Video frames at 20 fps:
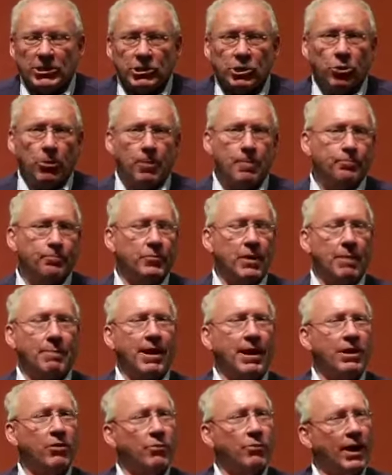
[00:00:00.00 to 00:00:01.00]
so,
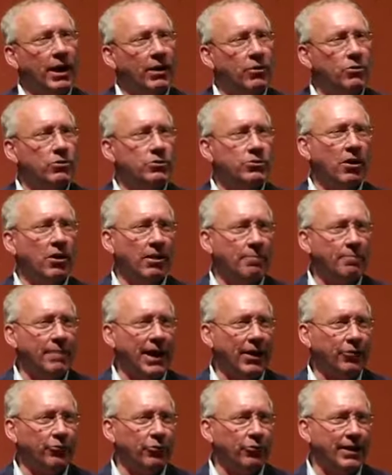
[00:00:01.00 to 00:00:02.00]
by the way, who taught
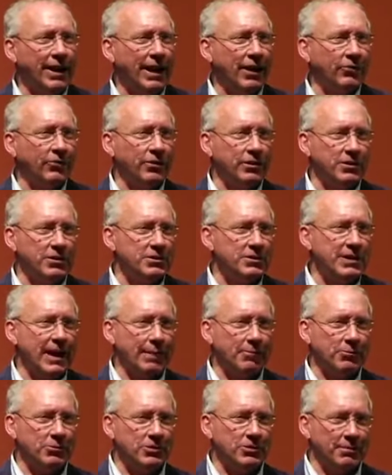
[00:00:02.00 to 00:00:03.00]
pastoral counseling and
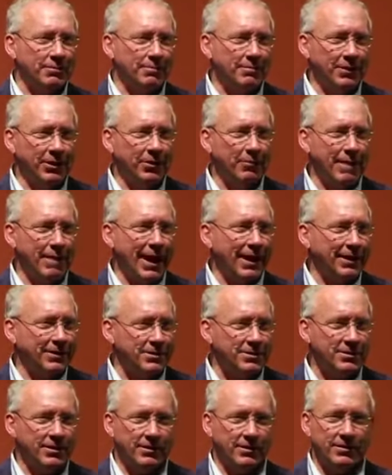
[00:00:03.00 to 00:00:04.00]
discipleship, you know, back
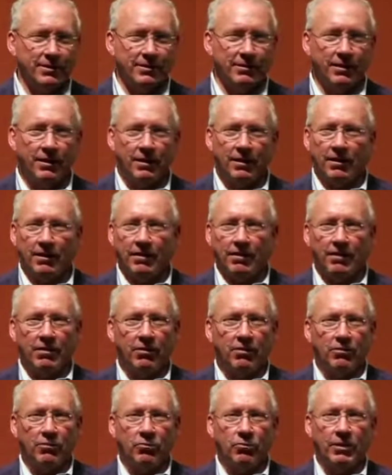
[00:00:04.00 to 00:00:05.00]
in the 60s?
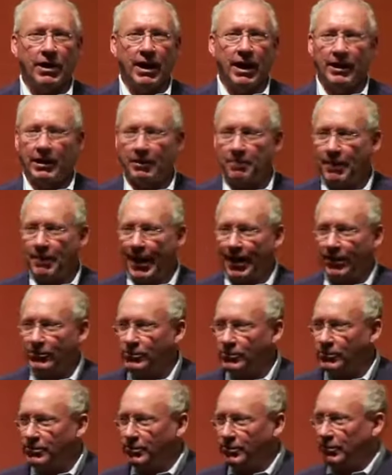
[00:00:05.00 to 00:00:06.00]
Oh, godly
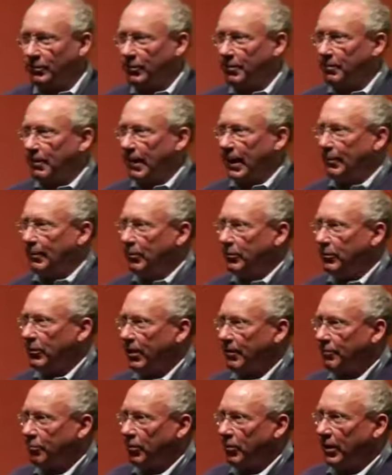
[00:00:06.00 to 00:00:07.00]
pastors who knew the Bible,
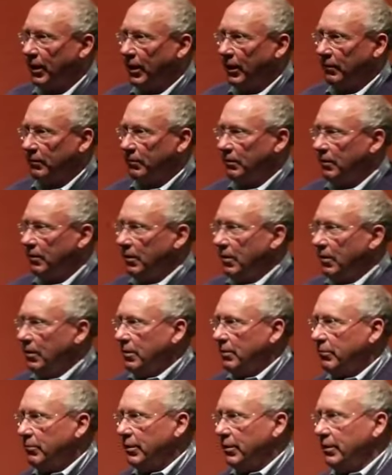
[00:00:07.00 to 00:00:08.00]
knew how to pray and
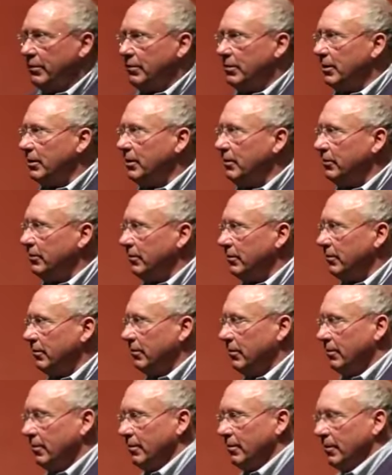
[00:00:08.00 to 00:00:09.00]
read and teach.
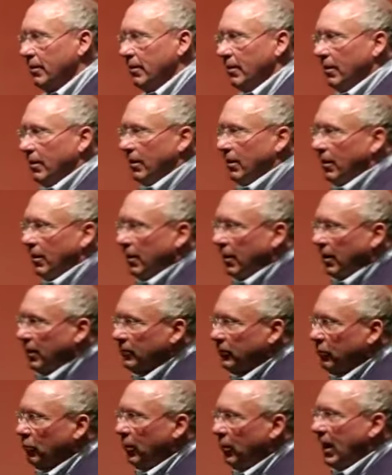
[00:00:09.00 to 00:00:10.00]

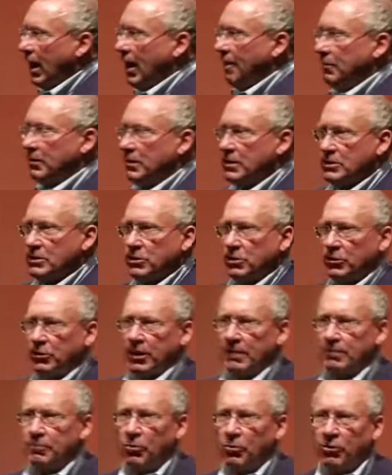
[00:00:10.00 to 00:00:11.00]
And so what happened? These
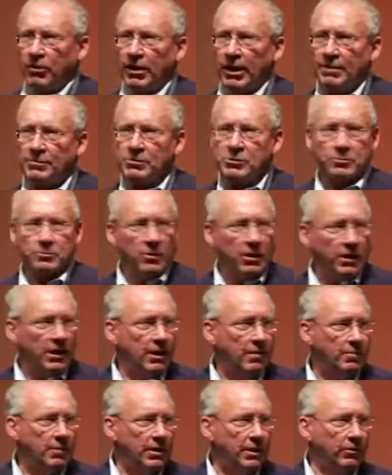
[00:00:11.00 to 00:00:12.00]
degree programs
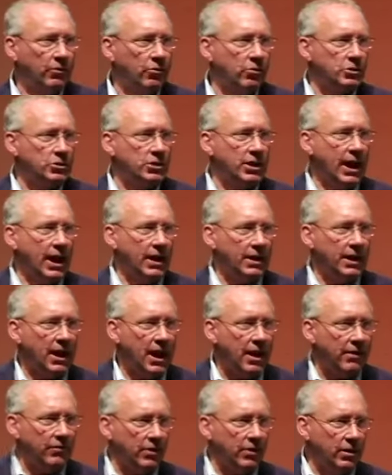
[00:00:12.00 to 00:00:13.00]
sprung up. And, of course, you had
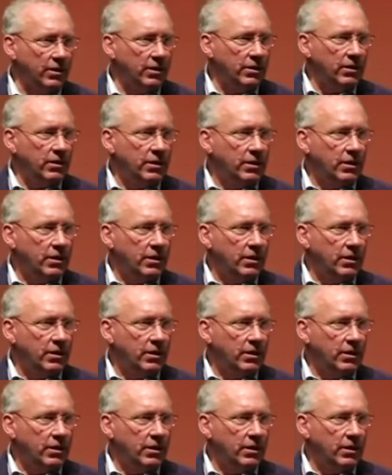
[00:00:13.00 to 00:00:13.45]
to have a